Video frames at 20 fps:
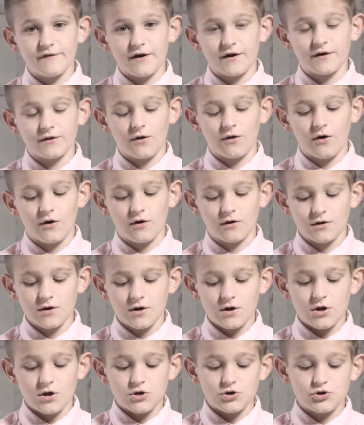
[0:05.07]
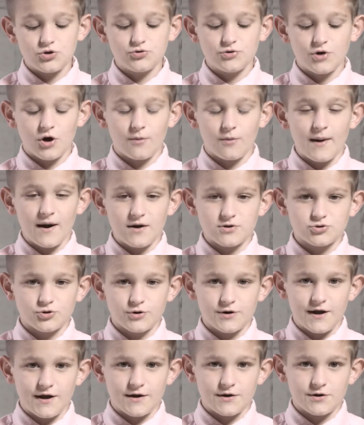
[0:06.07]
very long, you know about
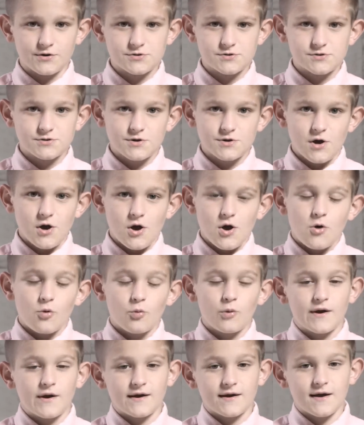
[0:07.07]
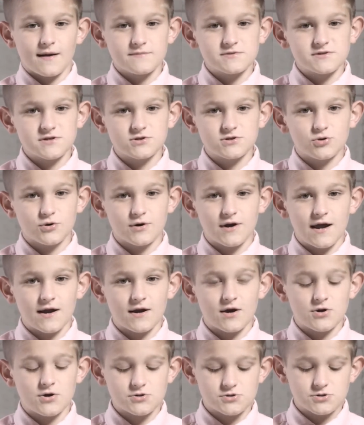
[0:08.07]
tornadoes. When it comes to
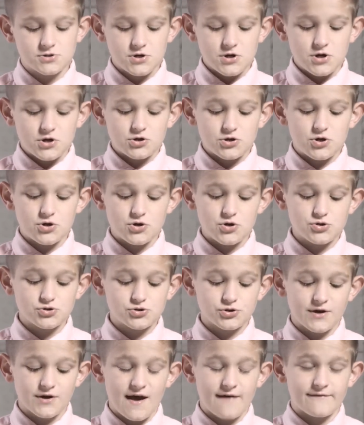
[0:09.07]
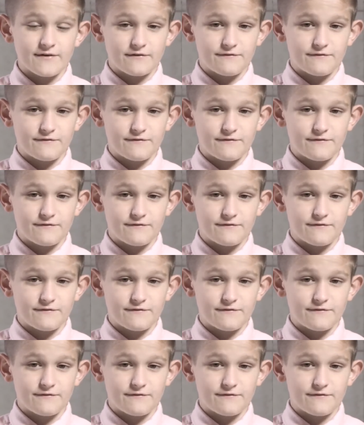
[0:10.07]
tornadoes, you usually have